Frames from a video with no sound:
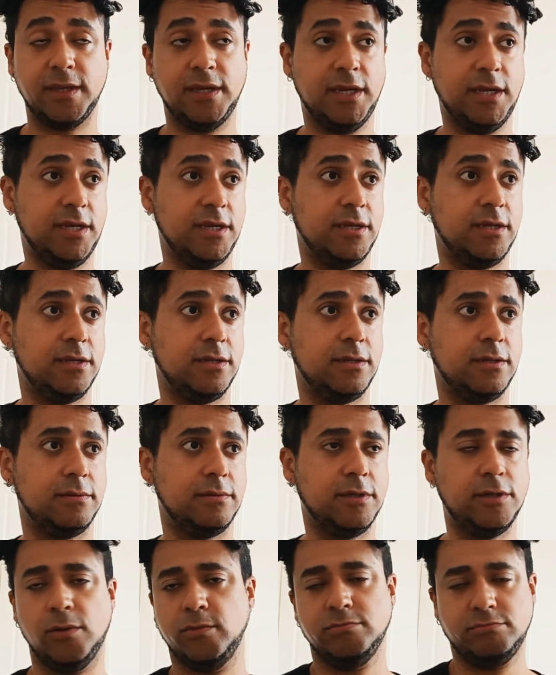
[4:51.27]

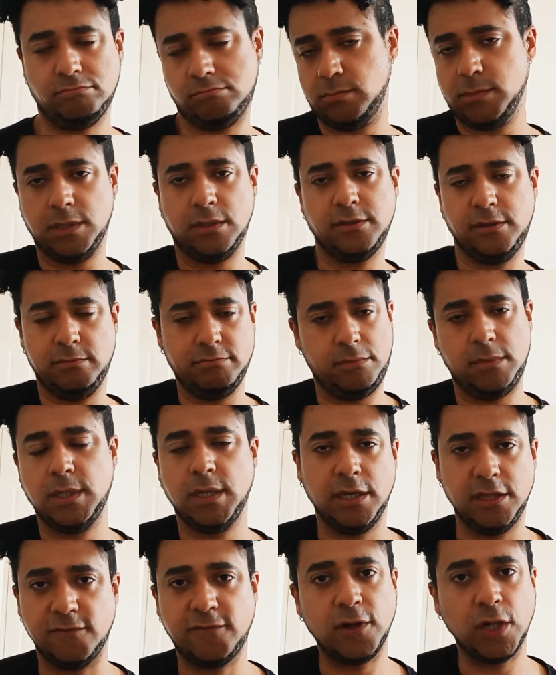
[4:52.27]
in
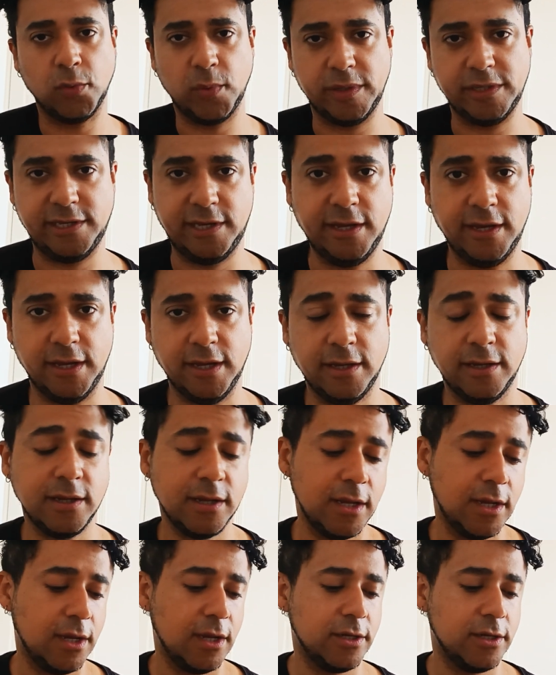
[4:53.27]
the following year.